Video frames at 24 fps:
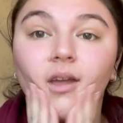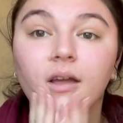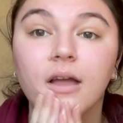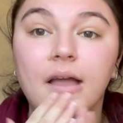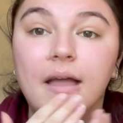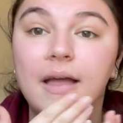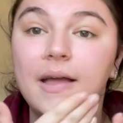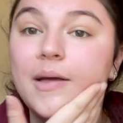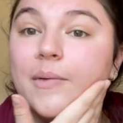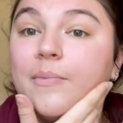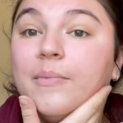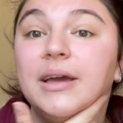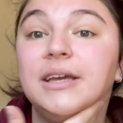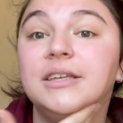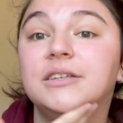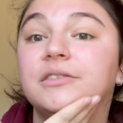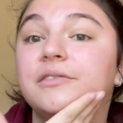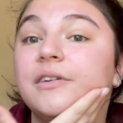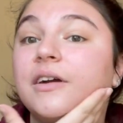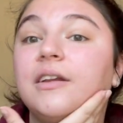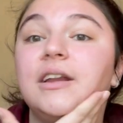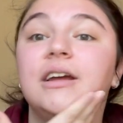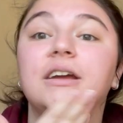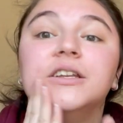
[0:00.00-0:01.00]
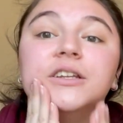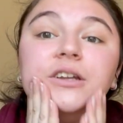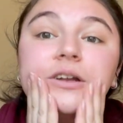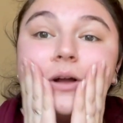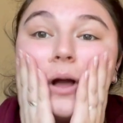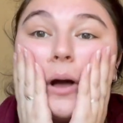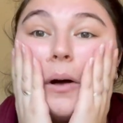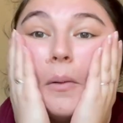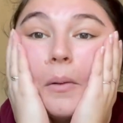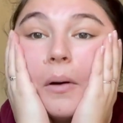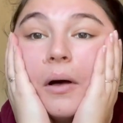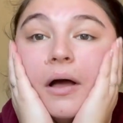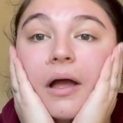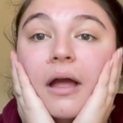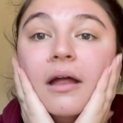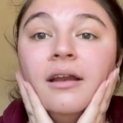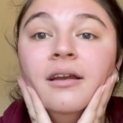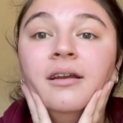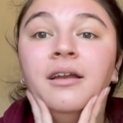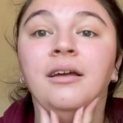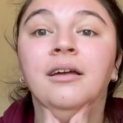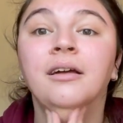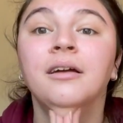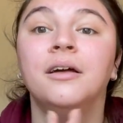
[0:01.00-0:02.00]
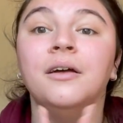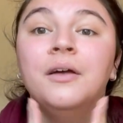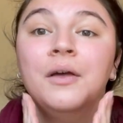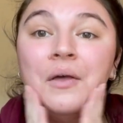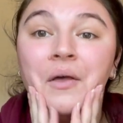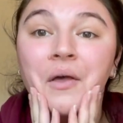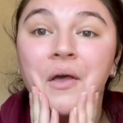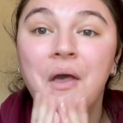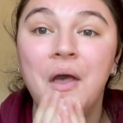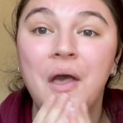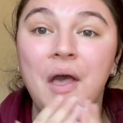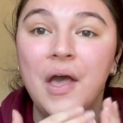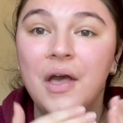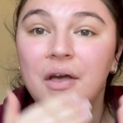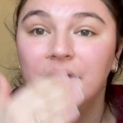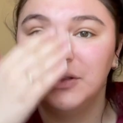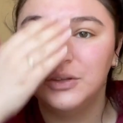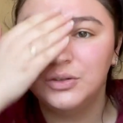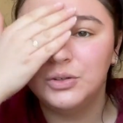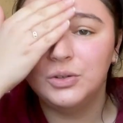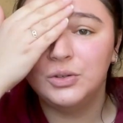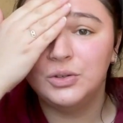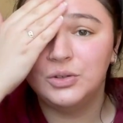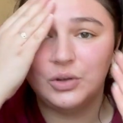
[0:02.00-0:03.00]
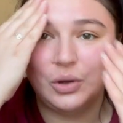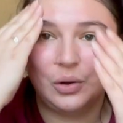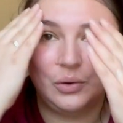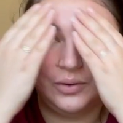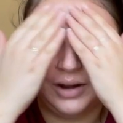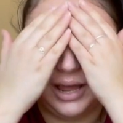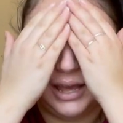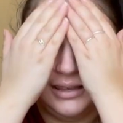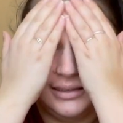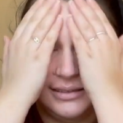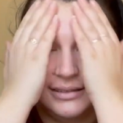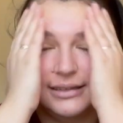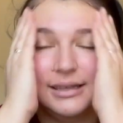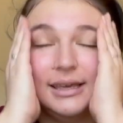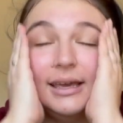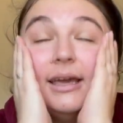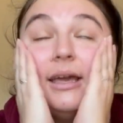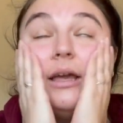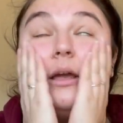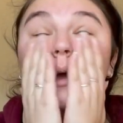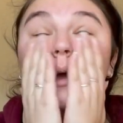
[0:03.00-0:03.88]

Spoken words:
It makes your foundation go on so nicely.